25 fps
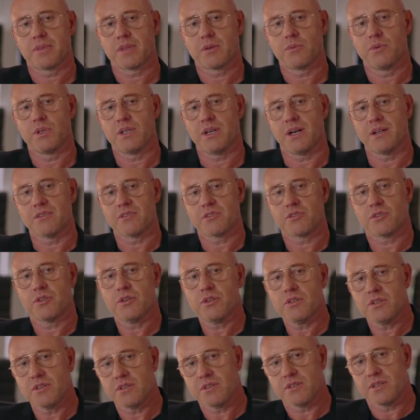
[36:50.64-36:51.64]
With
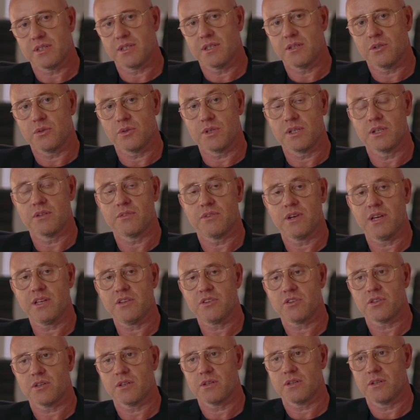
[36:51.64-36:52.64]
uncertainty or
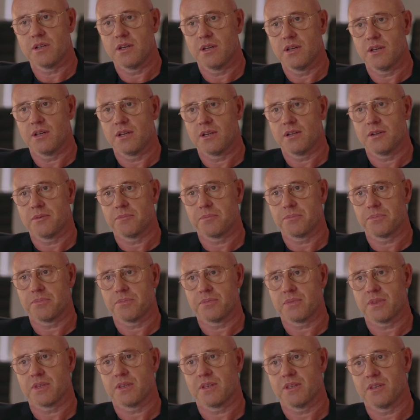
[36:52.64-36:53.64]
innovation,
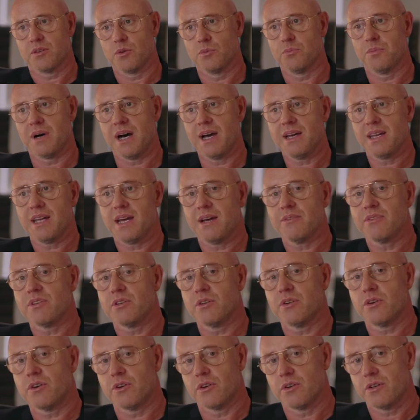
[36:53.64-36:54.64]
you might have
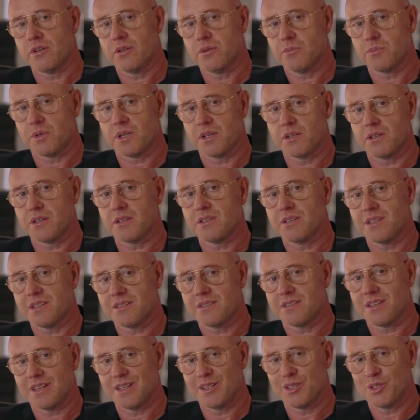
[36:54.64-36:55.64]
an urn, but you're not
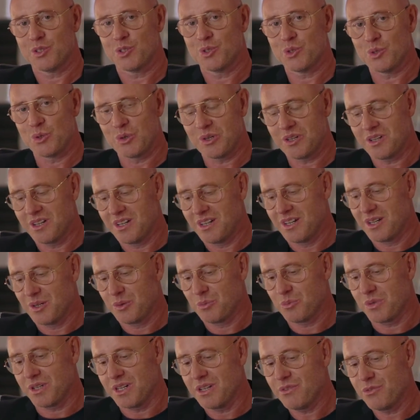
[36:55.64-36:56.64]
necessarily sure.
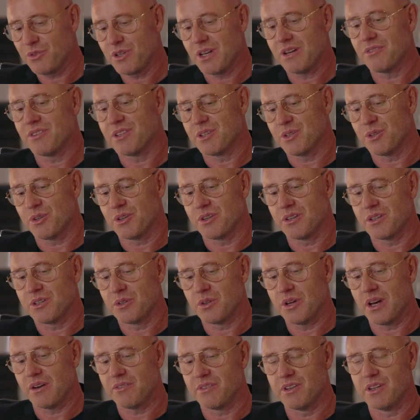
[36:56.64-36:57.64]
But if you have an urn,
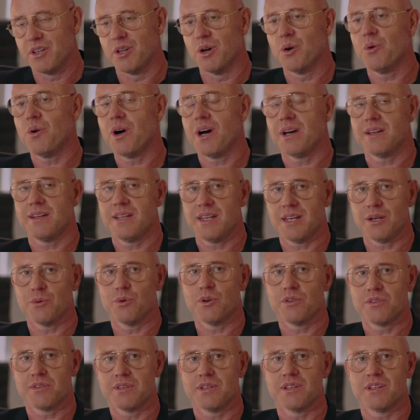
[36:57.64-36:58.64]
you have no idea
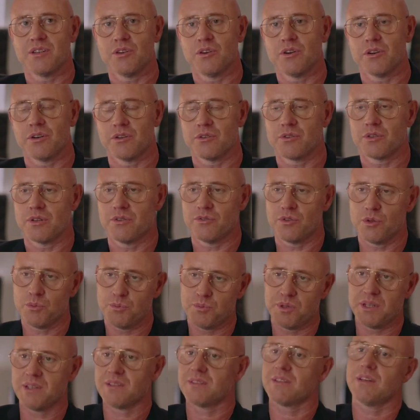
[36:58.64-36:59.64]
what's in the urn. So if you
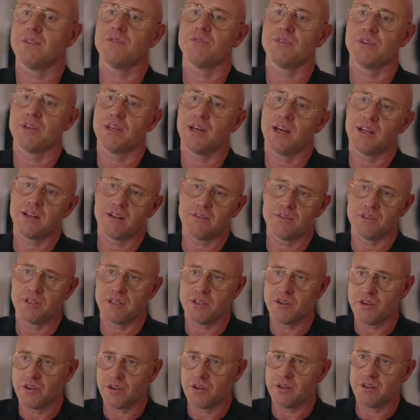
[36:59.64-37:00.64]
pick something out of
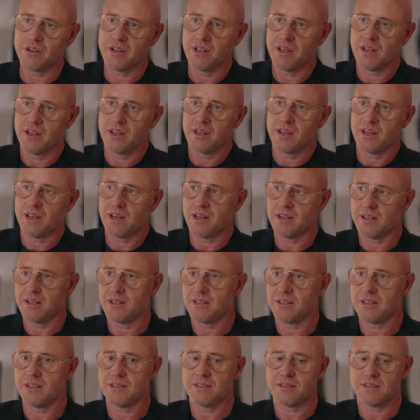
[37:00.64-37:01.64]
the urn and
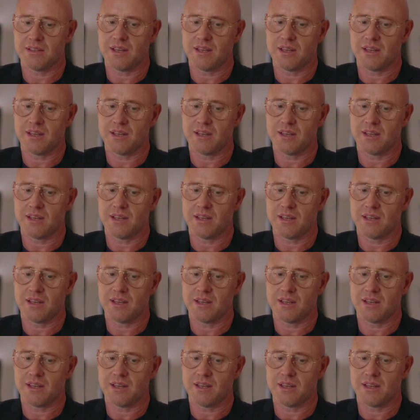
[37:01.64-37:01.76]
it is